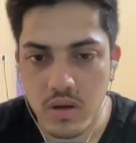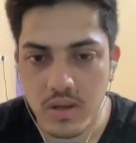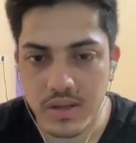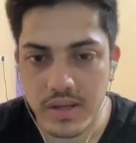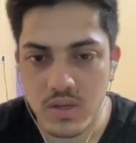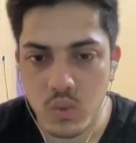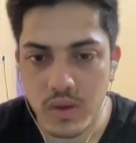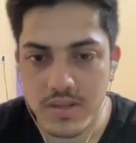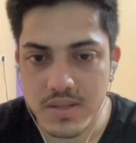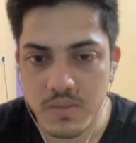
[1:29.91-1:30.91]
There is
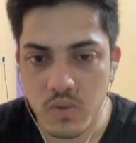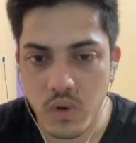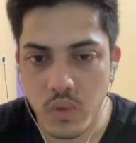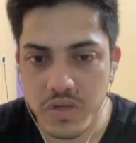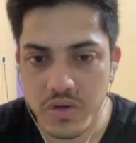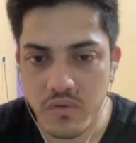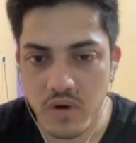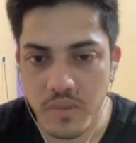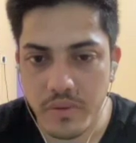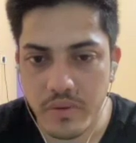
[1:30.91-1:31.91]
one support which it
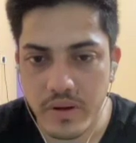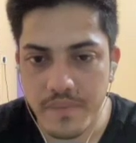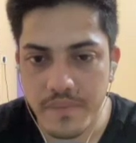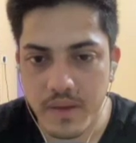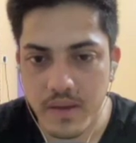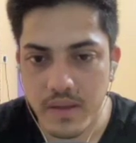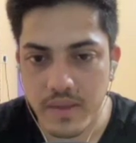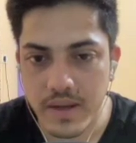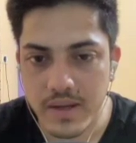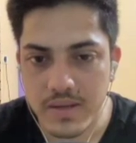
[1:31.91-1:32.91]
formed today,
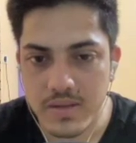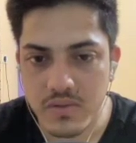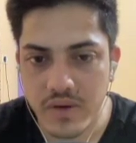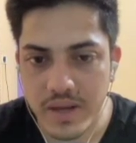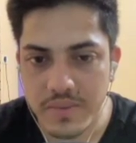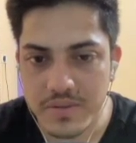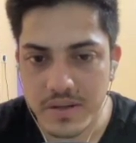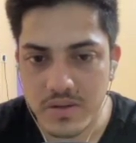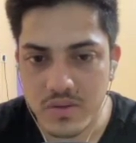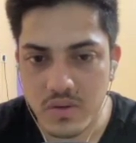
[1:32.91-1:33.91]
that is 5
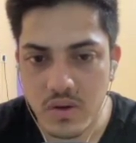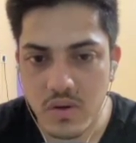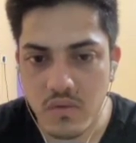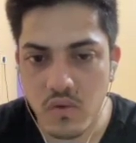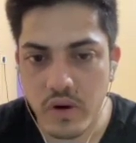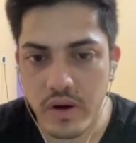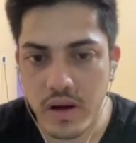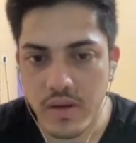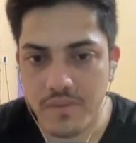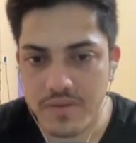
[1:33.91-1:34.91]
cents,
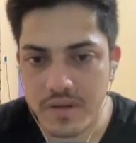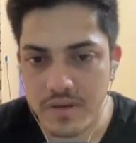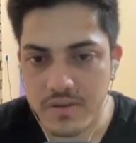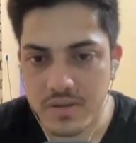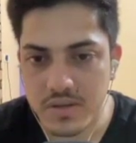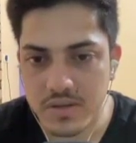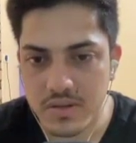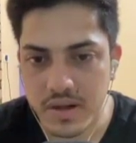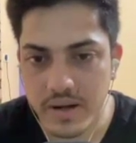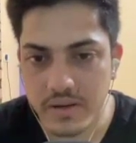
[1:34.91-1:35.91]
4.5 cents. See
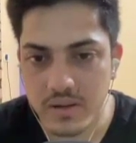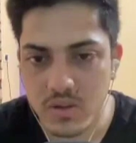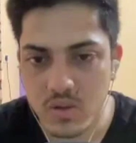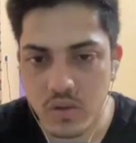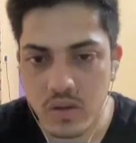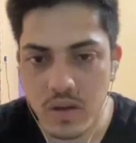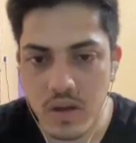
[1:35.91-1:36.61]
this at this zone.